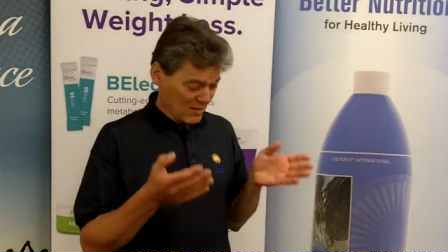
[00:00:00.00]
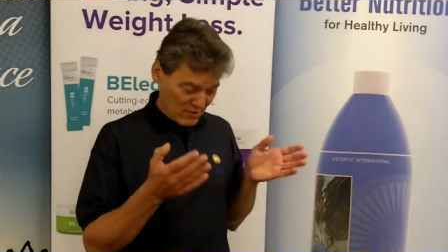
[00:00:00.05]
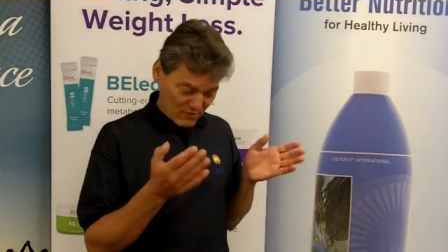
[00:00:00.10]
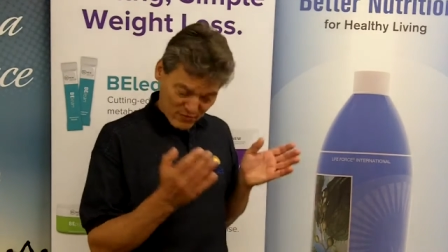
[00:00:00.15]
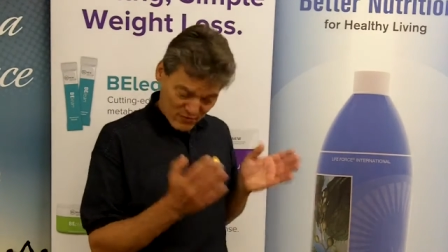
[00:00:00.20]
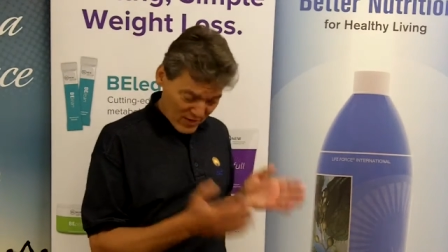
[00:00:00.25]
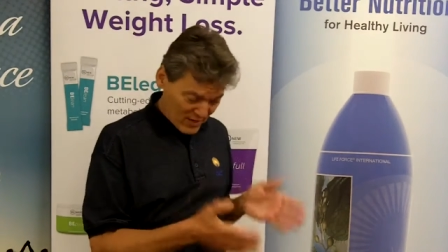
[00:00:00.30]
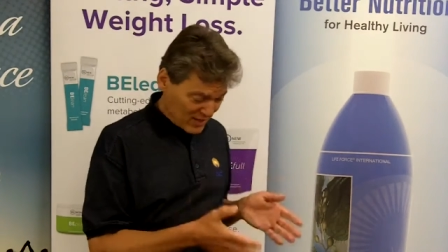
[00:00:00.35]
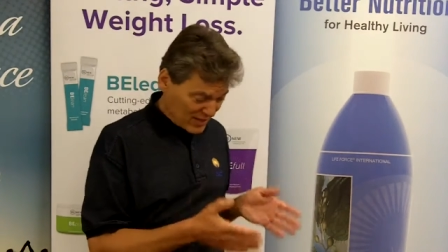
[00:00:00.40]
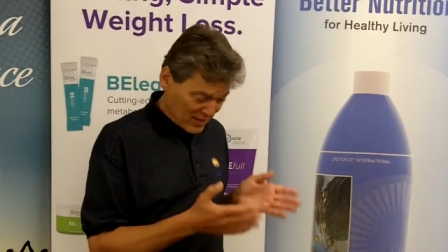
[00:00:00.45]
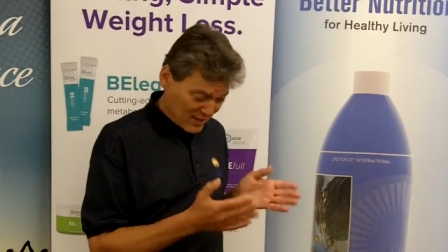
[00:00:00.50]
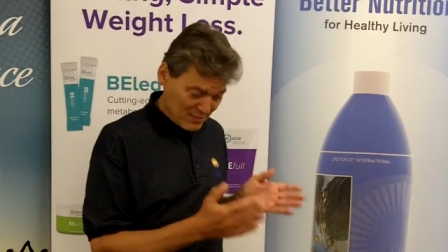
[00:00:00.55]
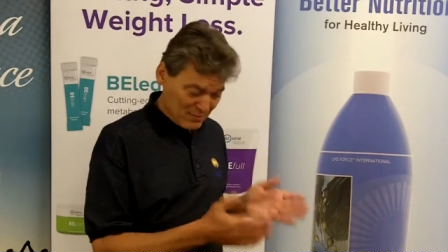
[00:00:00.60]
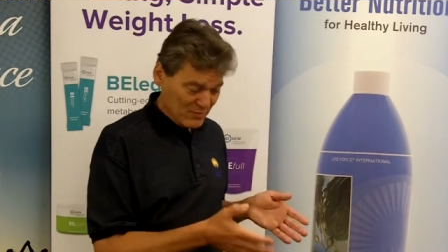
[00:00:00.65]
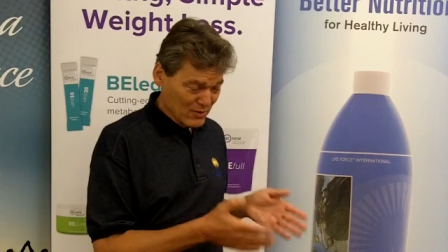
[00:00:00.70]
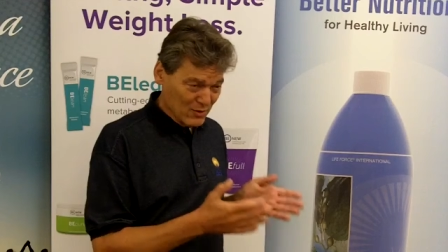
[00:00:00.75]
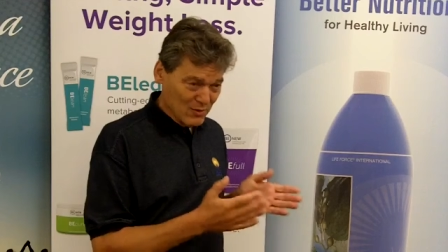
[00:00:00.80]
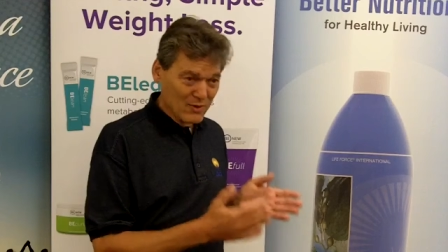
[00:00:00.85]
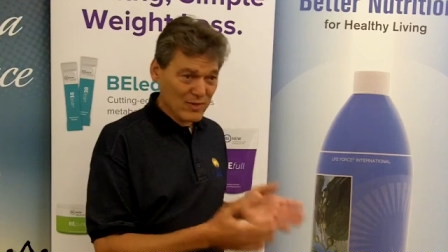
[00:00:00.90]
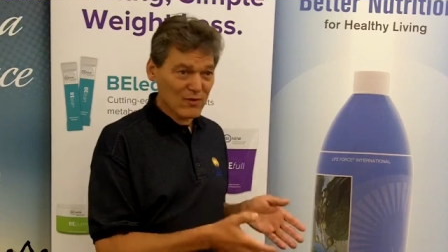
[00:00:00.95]
if I
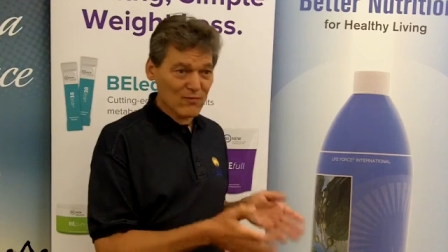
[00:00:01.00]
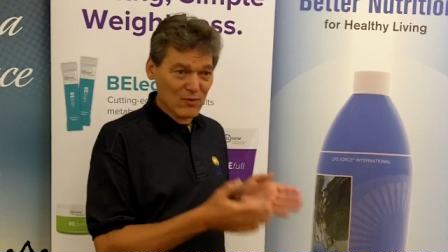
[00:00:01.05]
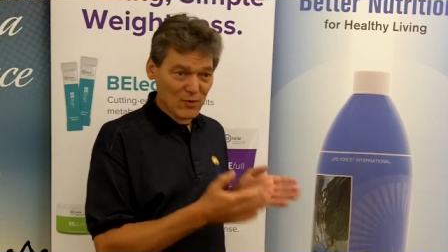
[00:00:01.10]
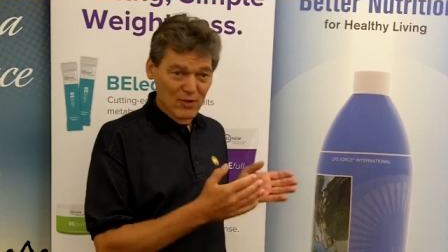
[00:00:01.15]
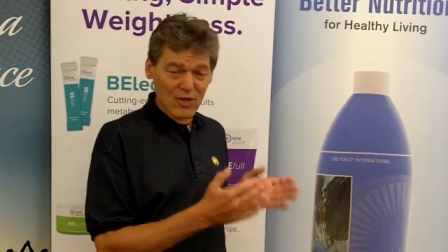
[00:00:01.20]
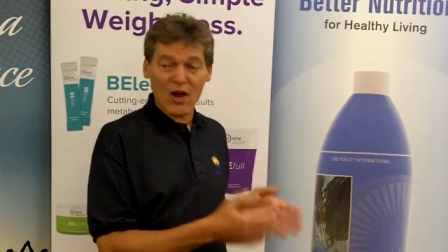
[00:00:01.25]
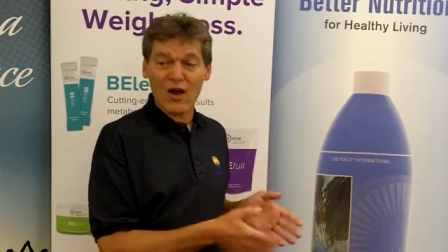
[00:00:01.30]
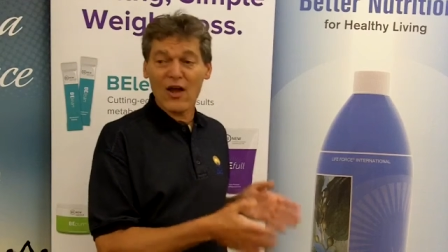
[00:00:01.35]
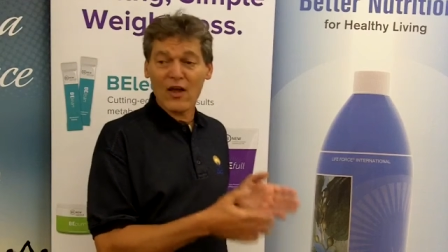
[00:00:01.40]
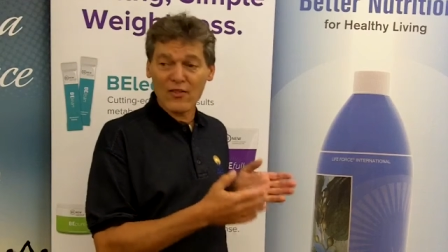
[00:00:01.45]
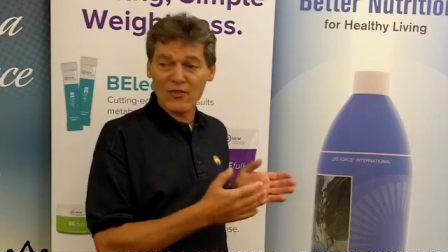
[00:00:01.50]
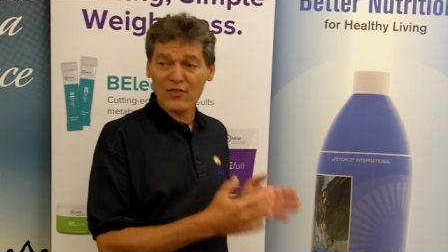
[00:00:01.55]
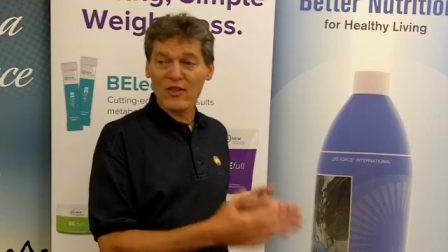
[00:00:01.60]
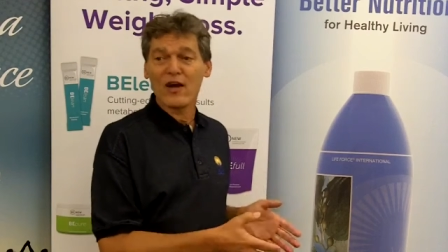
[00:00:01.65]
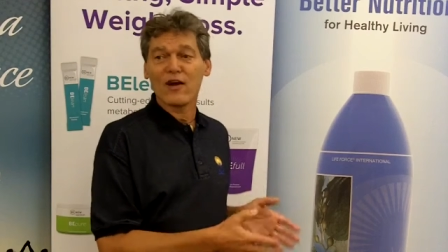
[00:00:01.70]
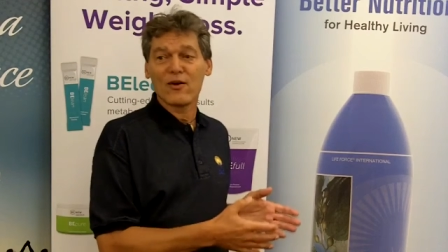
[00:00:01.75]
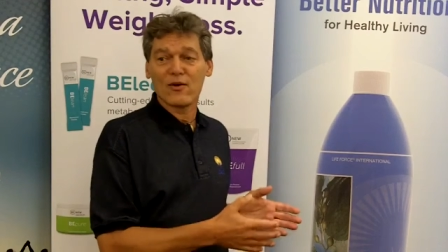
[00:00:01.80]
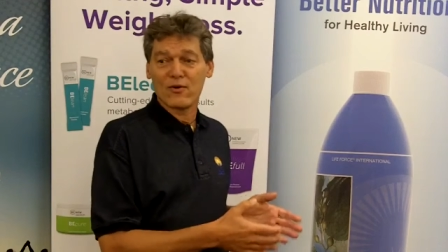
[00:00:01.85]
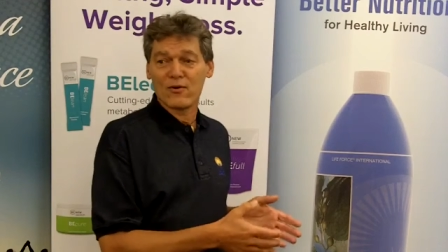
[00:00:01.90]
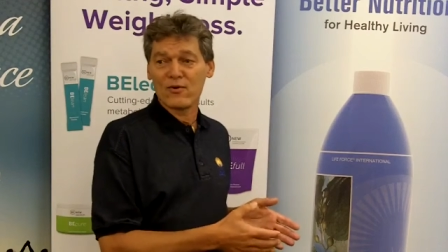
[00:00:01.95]
keep doing what I
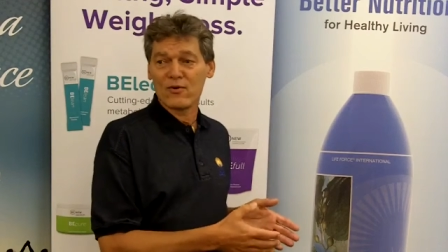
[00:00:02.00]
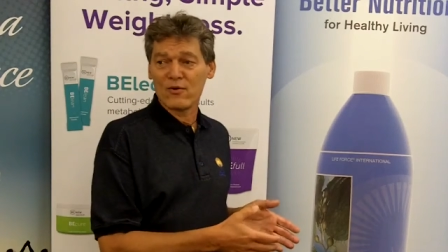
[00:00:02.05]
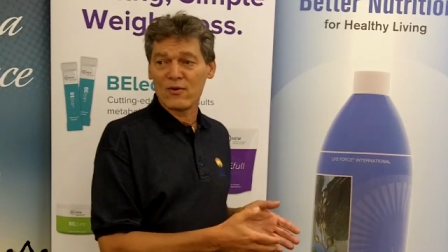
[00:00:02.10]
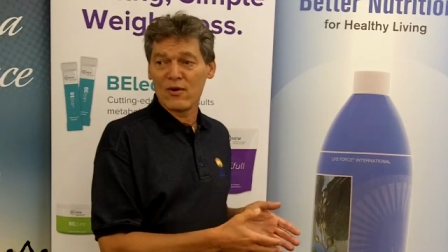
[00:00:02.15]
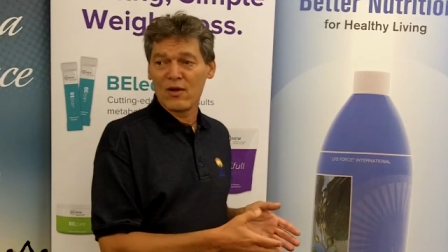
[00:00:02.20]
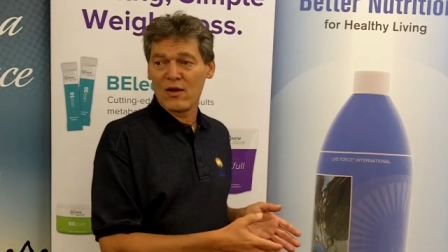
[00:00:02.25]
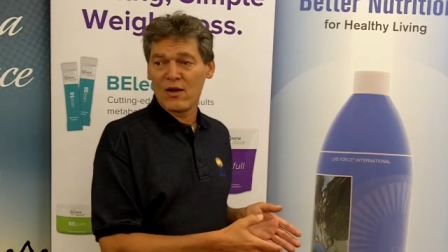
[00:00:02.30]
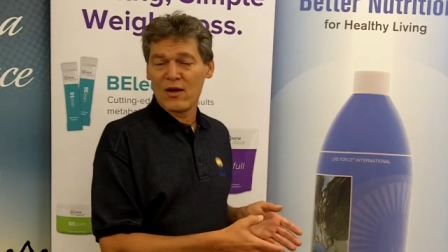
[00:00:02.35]
know,